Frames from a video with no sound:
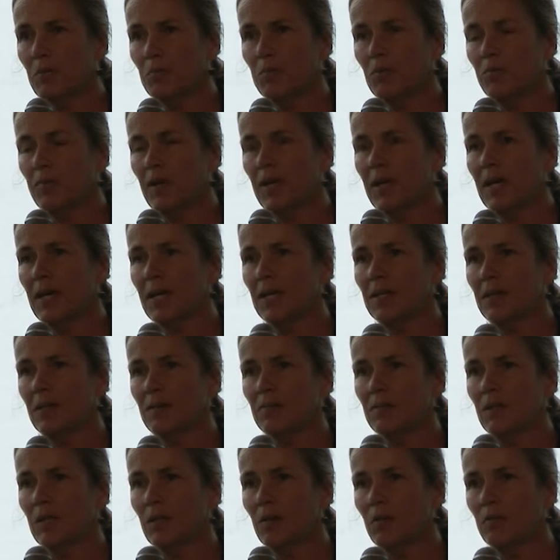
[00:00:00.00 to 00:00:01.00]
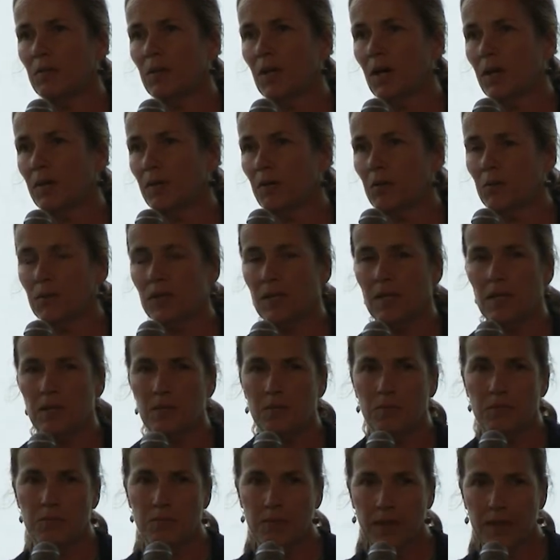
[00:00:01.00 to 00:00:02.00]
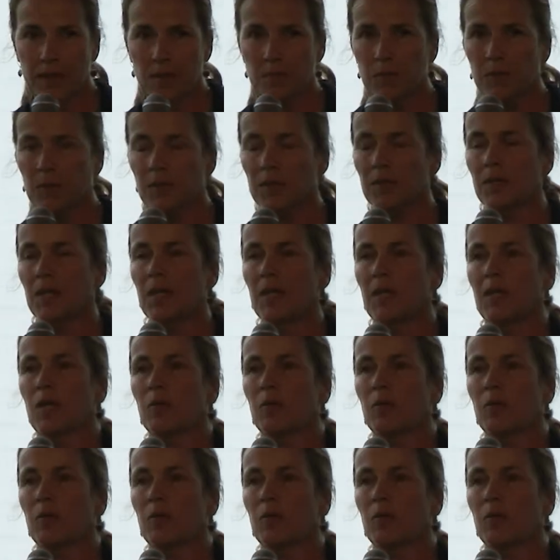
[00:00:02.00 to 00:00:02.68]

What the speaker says: to provide, not only fiber,